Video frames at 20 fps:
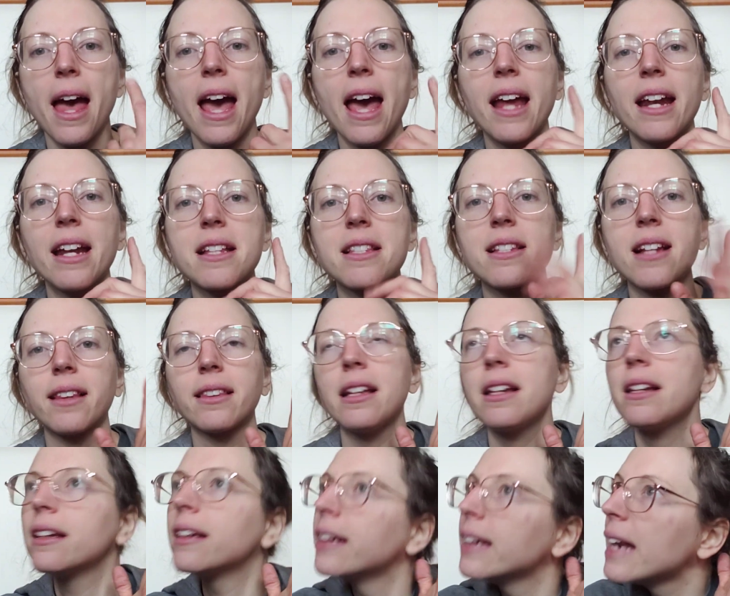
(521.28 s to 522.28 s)
and it's not
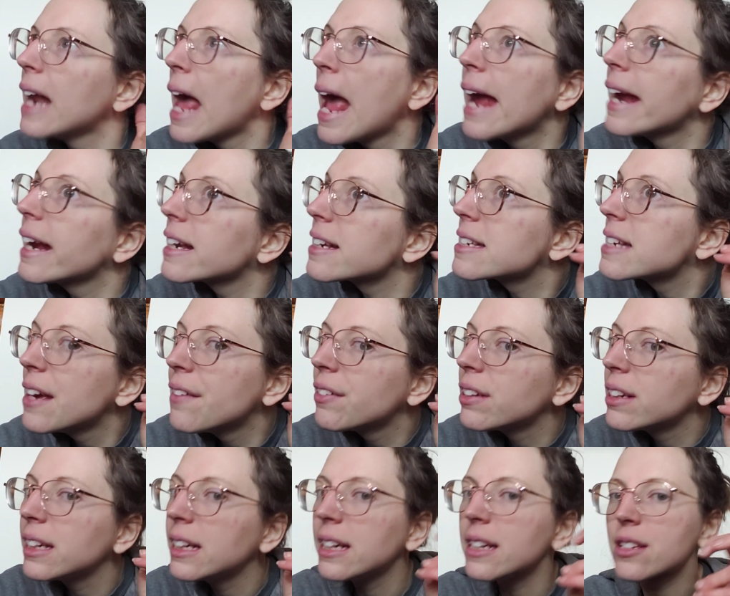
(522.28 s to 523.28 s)
that
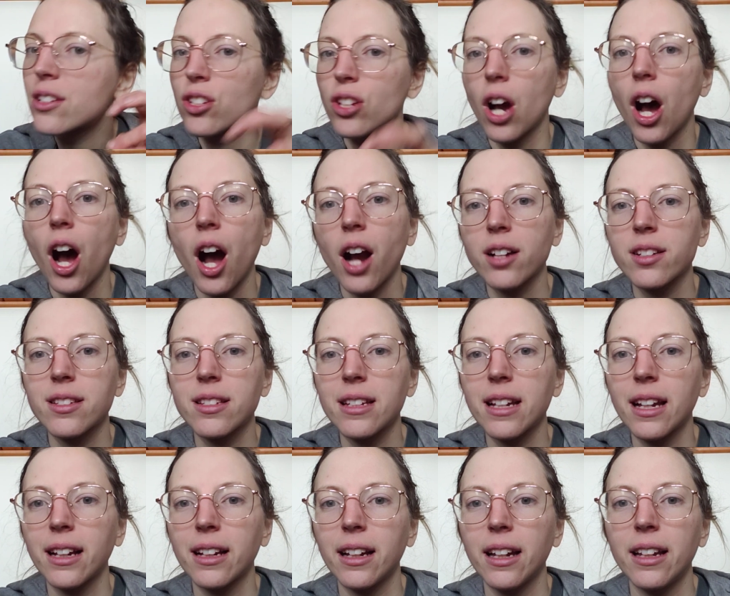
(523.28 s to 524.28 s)
negativity is
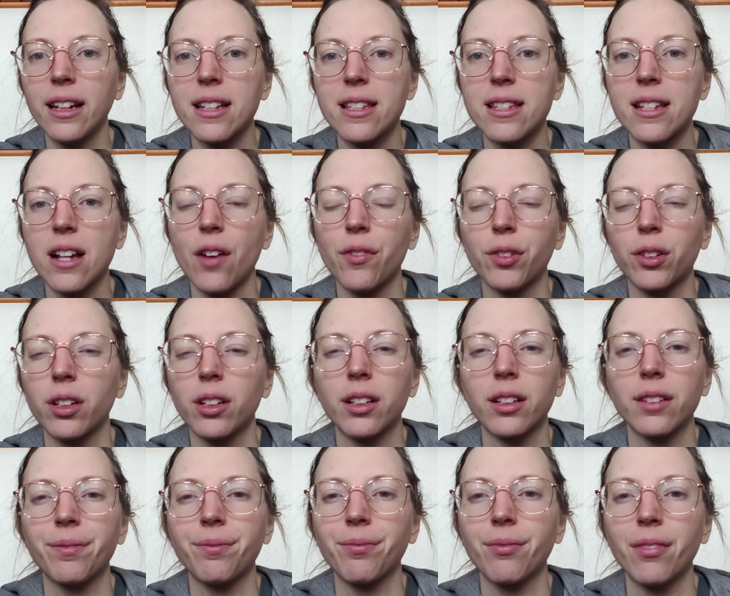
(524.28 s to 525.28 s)
toxic in itself, or
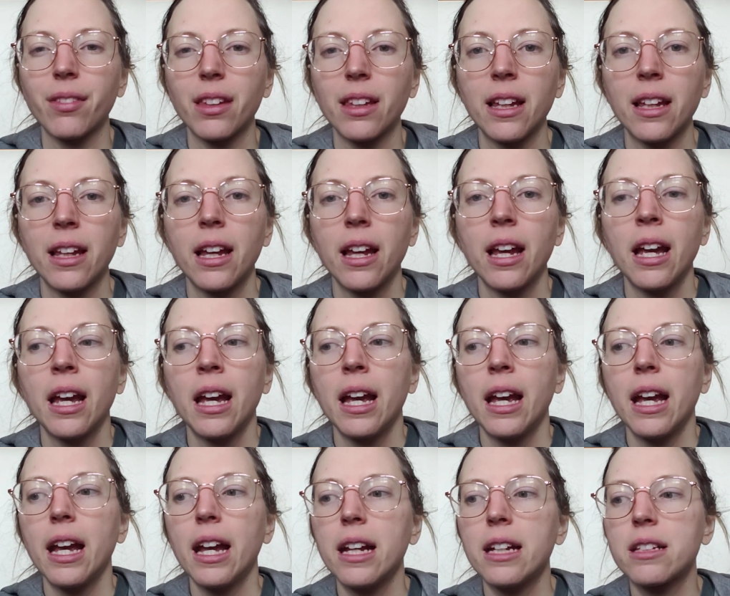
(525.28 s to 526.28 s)

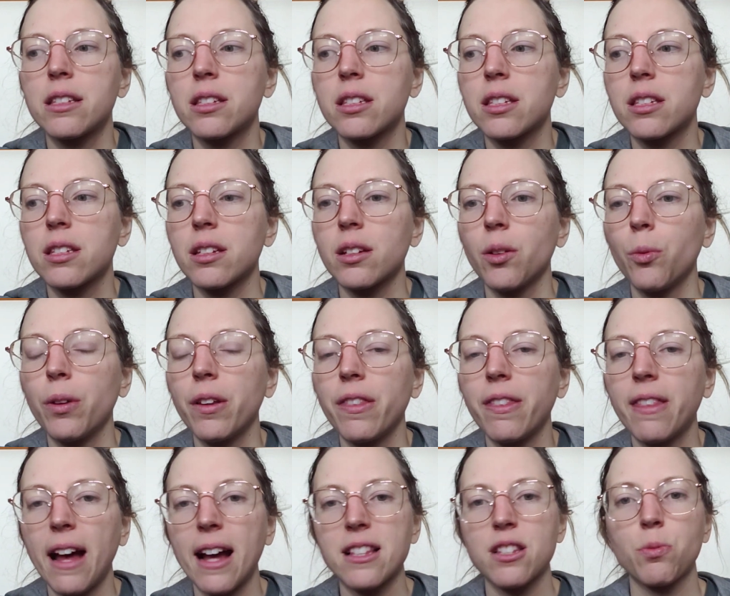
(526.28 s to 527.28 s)
it's when
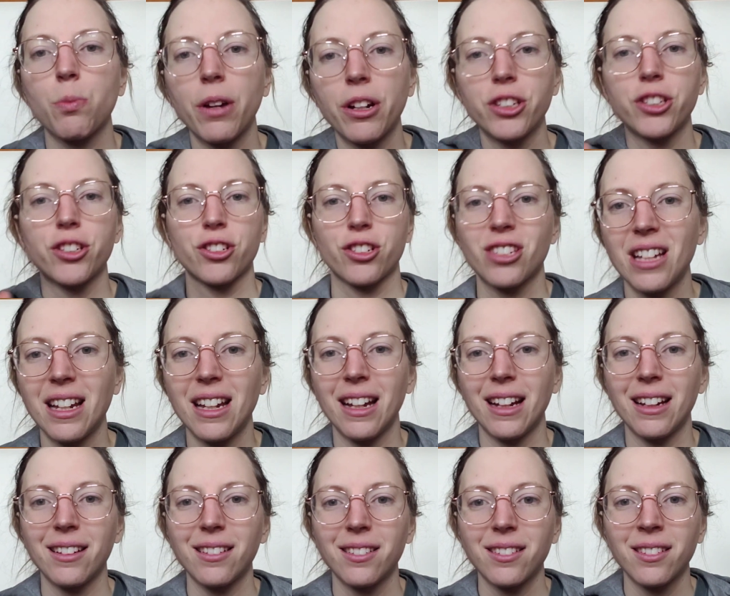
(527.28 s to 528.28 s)
that's where you're
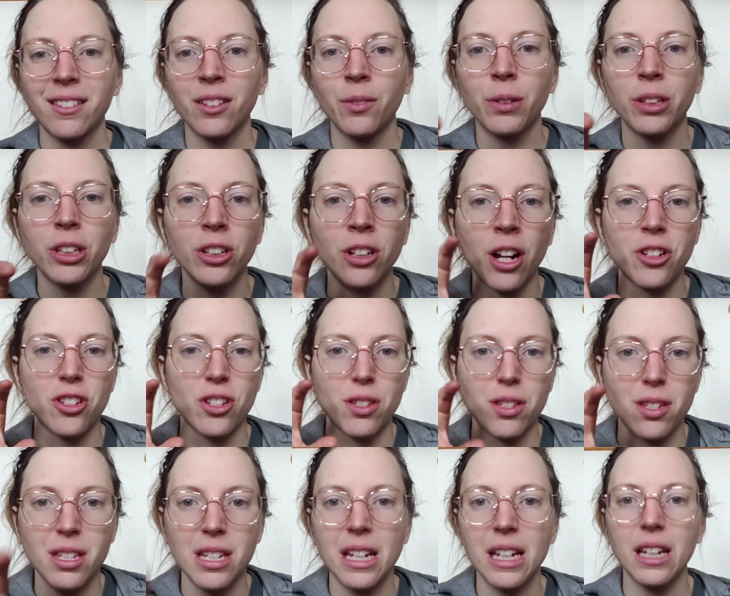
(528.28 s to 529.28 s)
sitting, when you're not
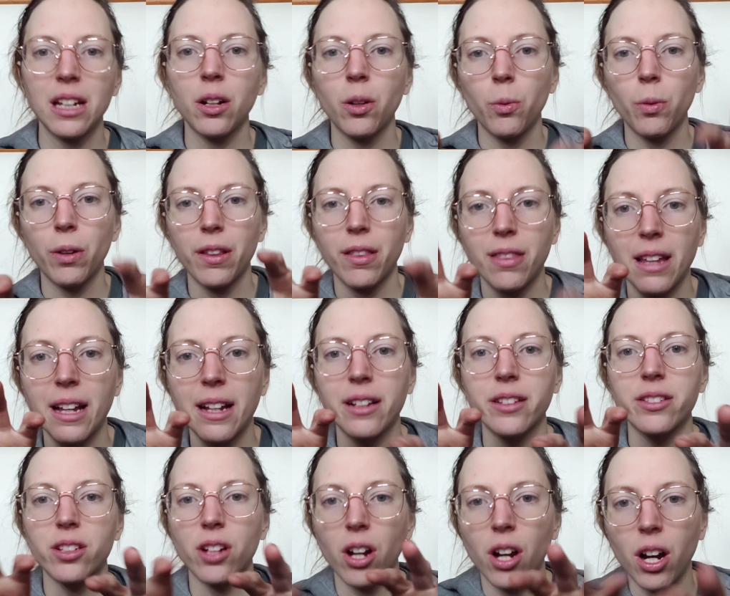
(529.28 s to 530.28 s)
just seeing what
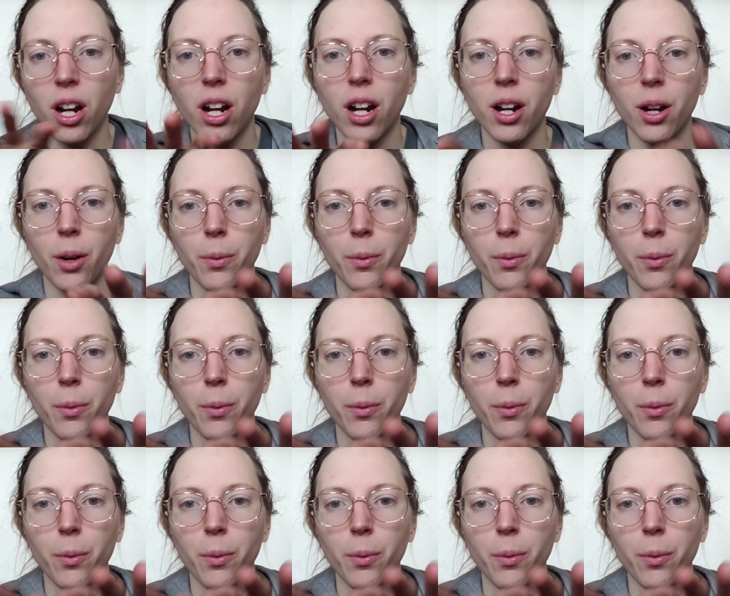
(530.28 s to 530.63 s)
things are,